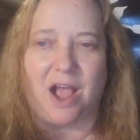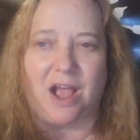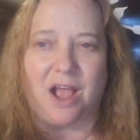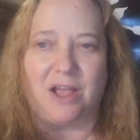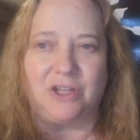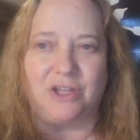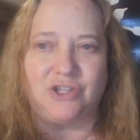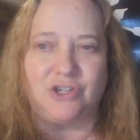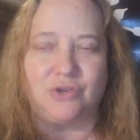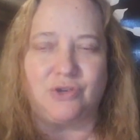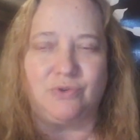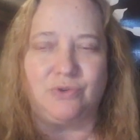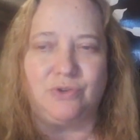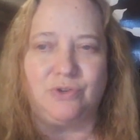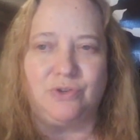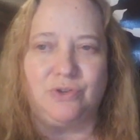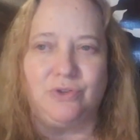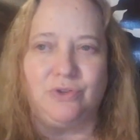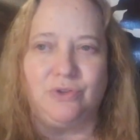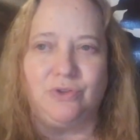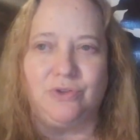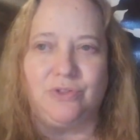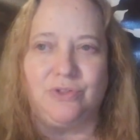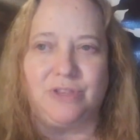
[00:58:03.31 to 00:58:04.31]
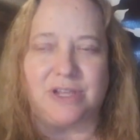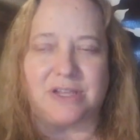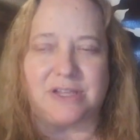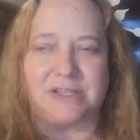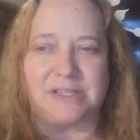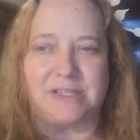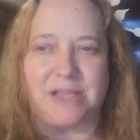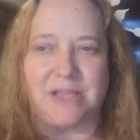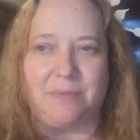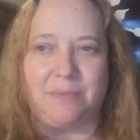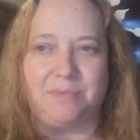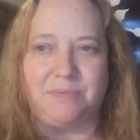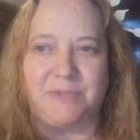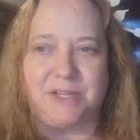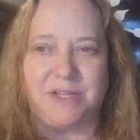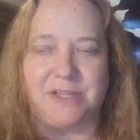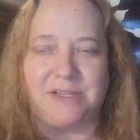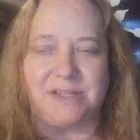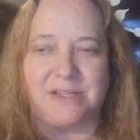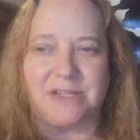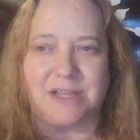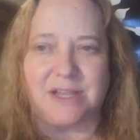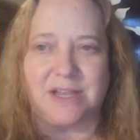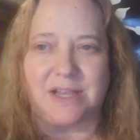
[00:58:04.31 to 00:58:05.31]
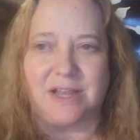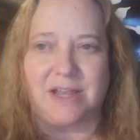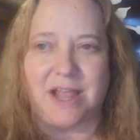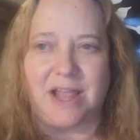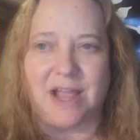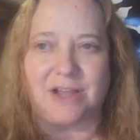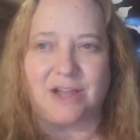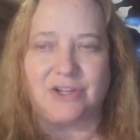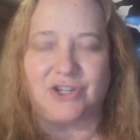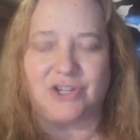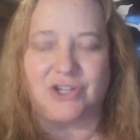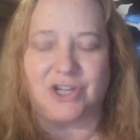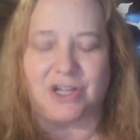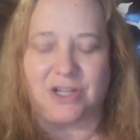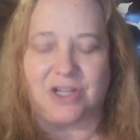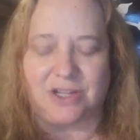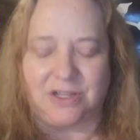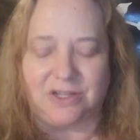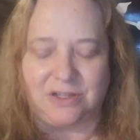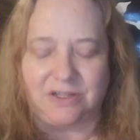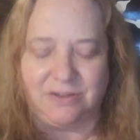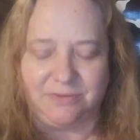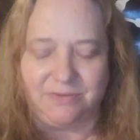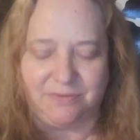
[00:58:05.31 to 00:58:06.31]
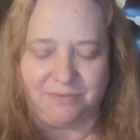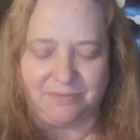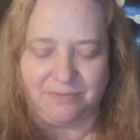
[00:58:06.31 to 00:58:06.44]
uh, truth, acceptance, connection.